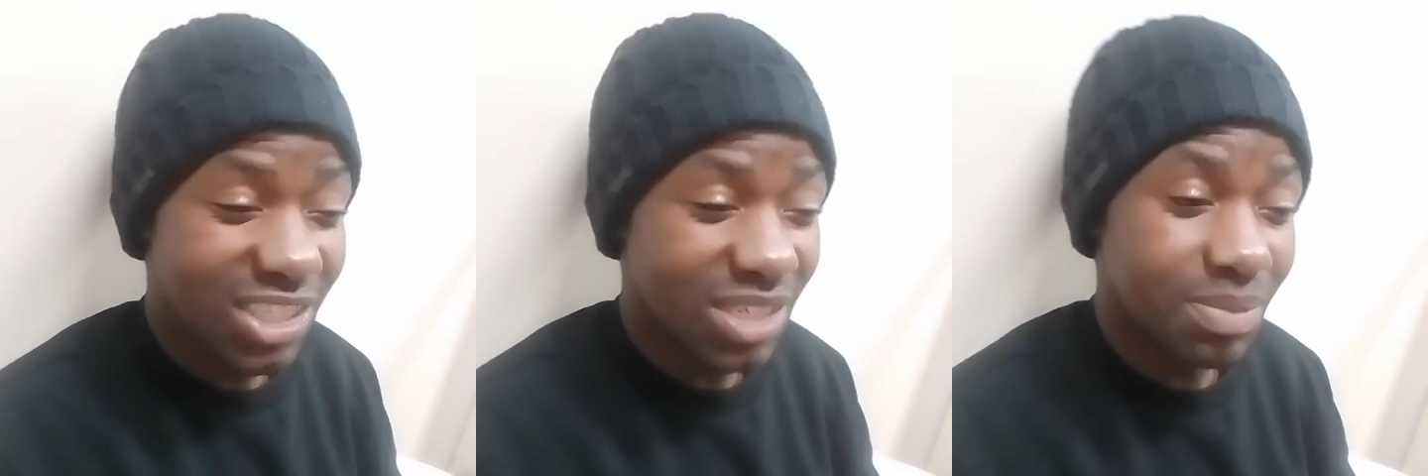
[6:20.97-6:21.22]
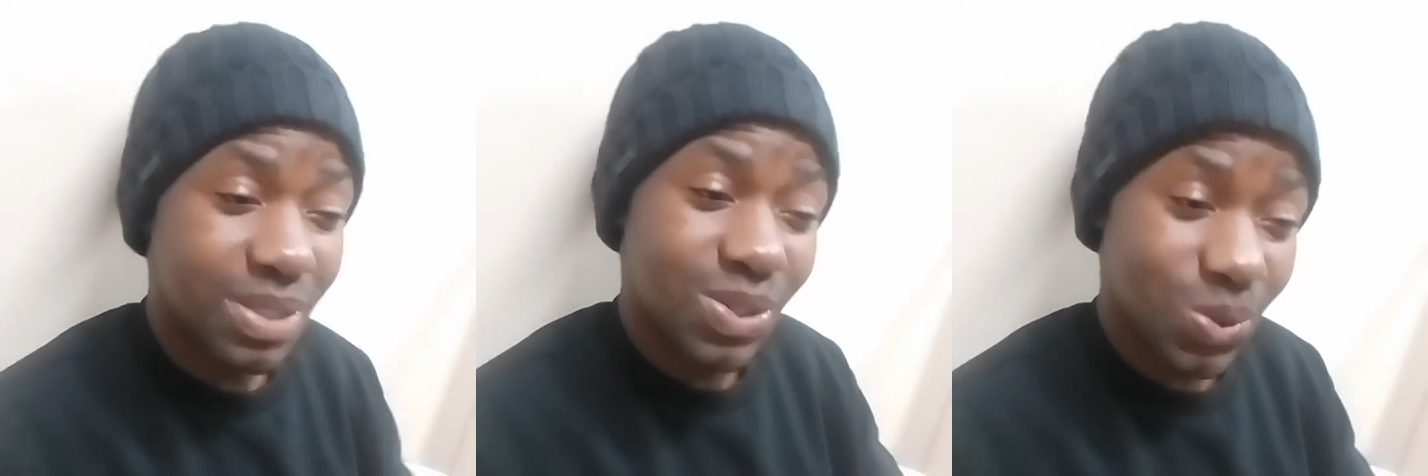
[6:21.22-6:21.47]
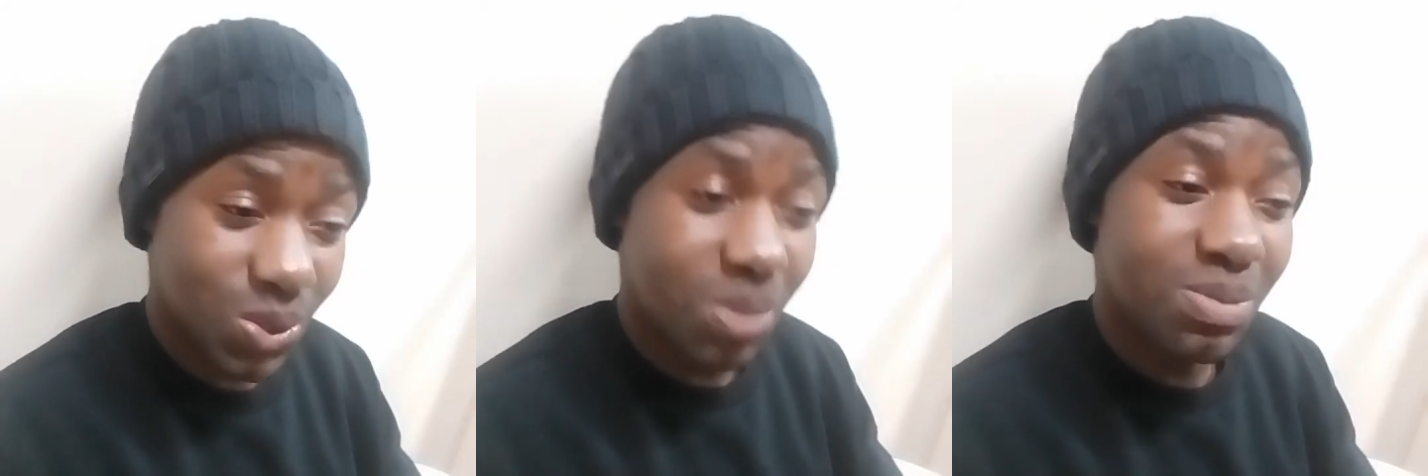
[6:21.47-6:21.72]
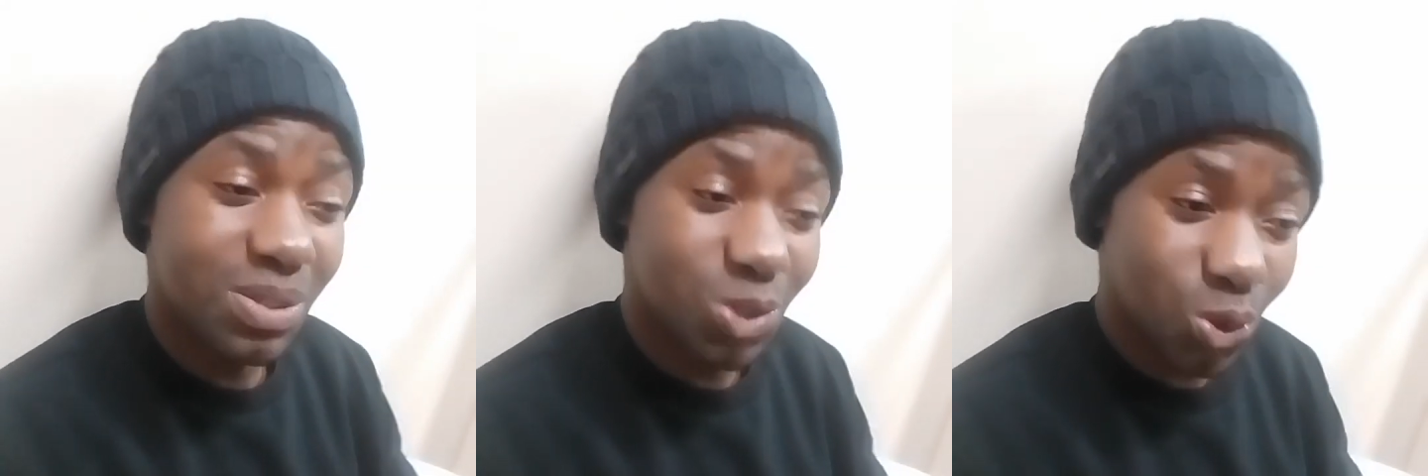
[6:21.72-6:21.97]
She mixed those
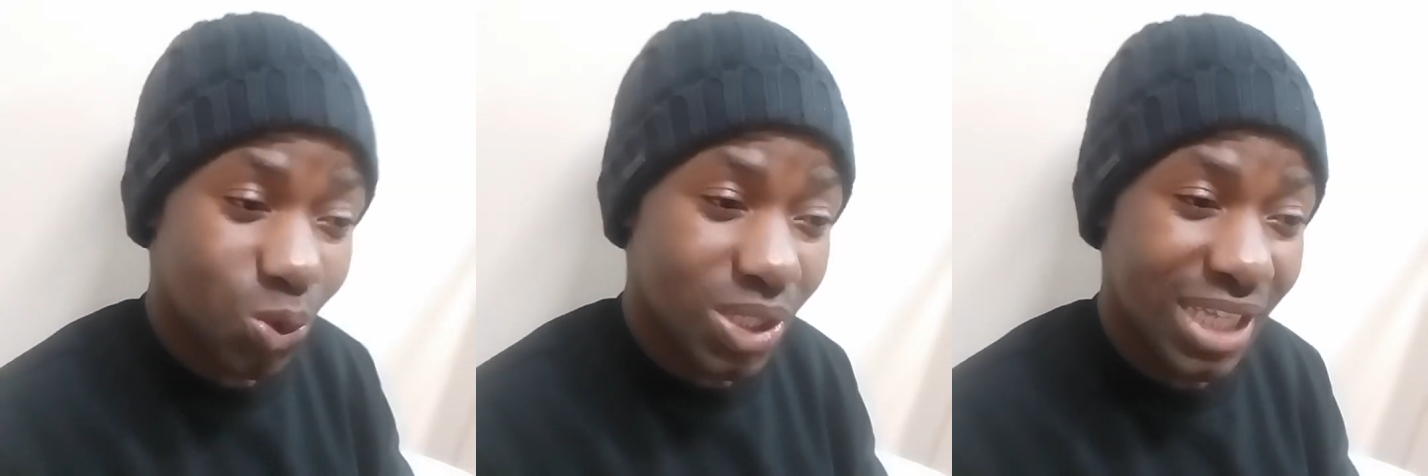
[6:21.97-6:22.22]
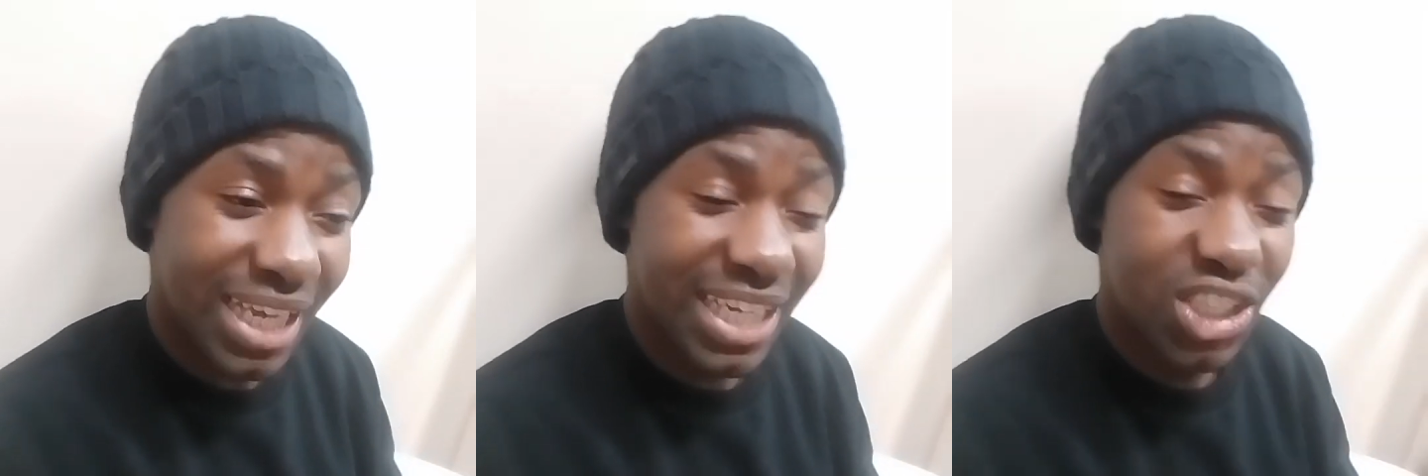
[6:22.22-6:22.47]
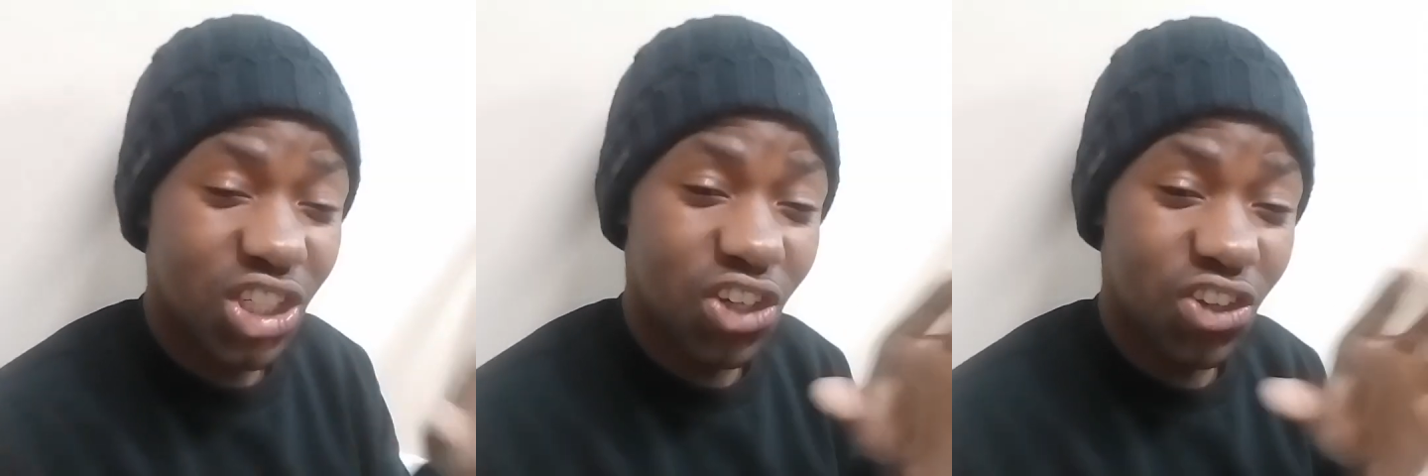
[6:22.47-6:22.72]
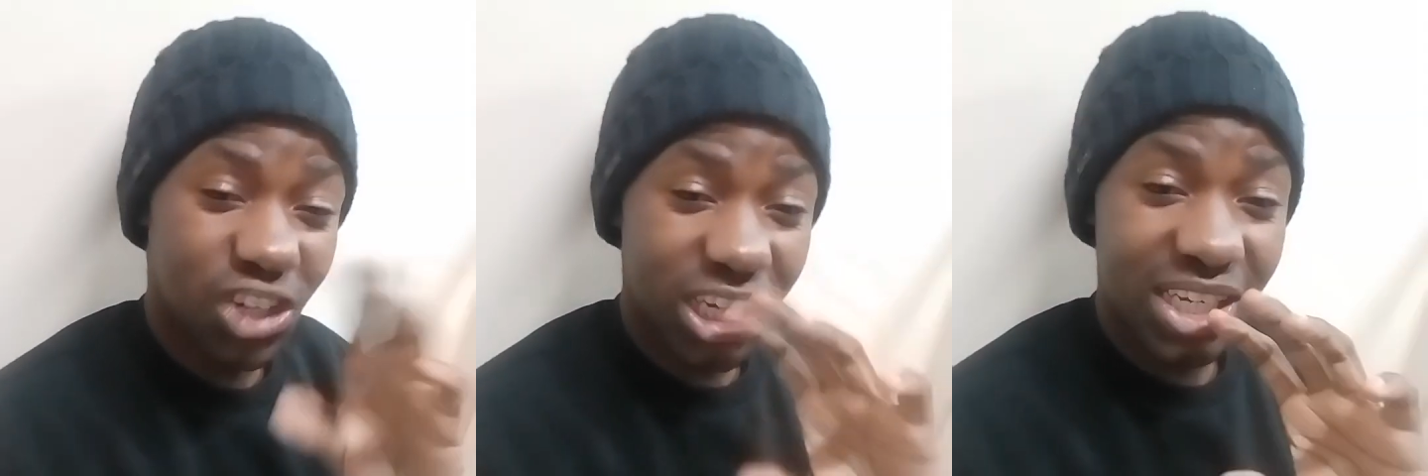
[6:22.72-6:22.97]
herbs in juice, and then she
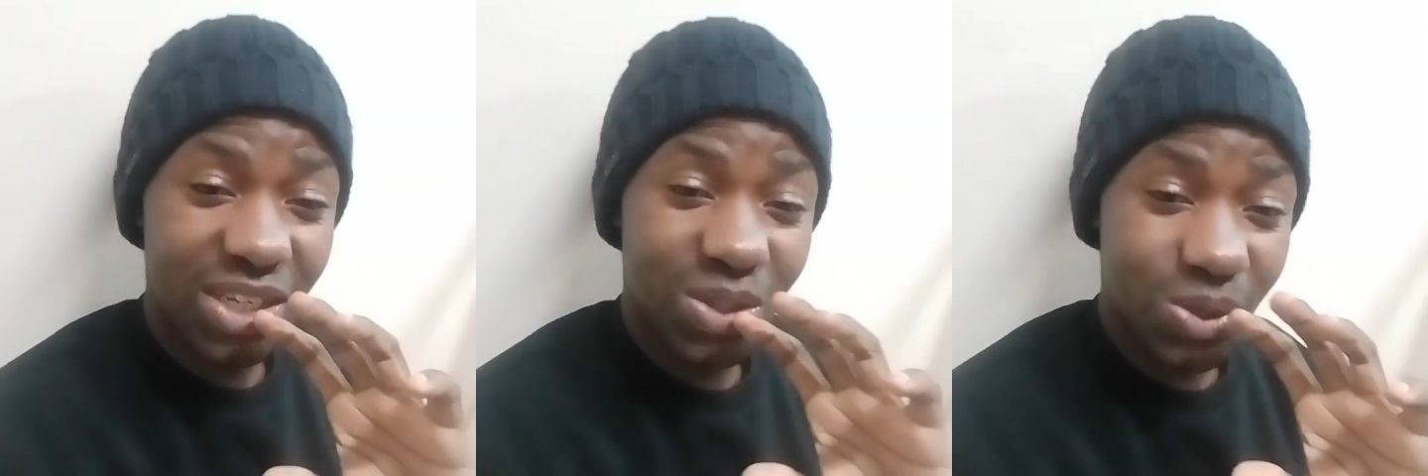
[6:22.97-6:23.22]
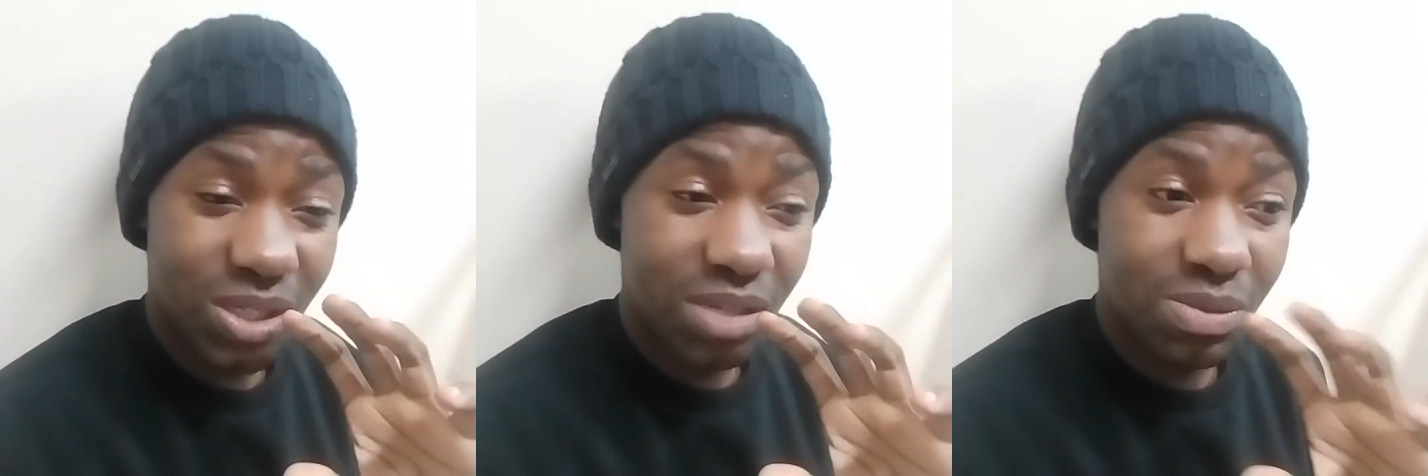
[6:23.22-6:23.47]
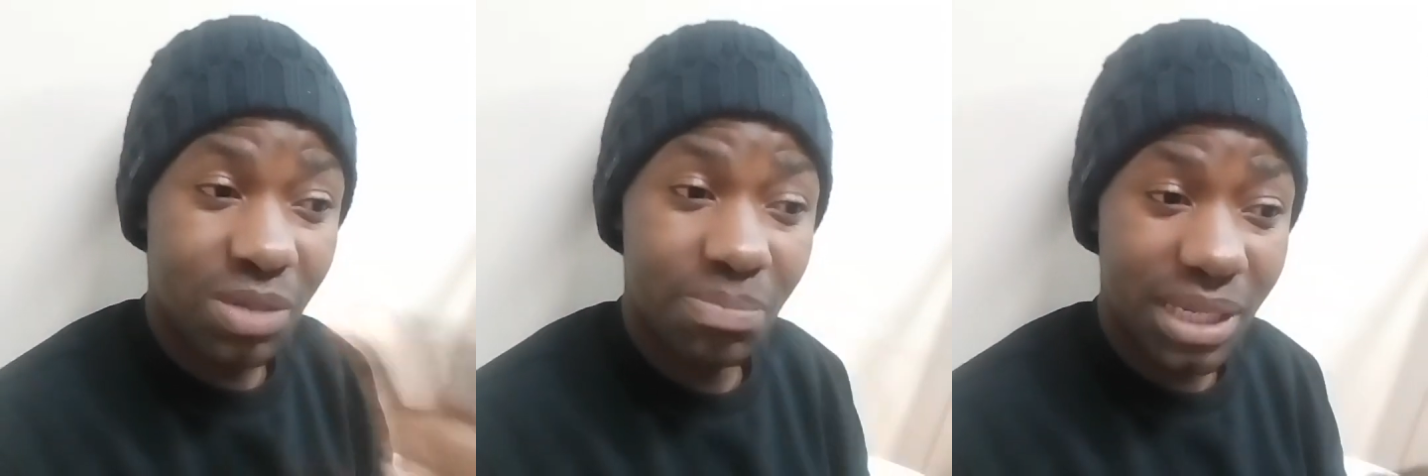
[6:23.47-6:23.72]
drank those herbs.